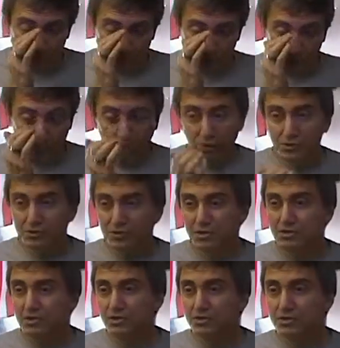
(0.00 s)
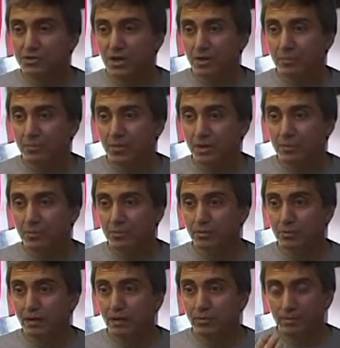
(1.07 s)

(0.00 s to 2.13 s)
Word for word: In other words, these are the same people. Are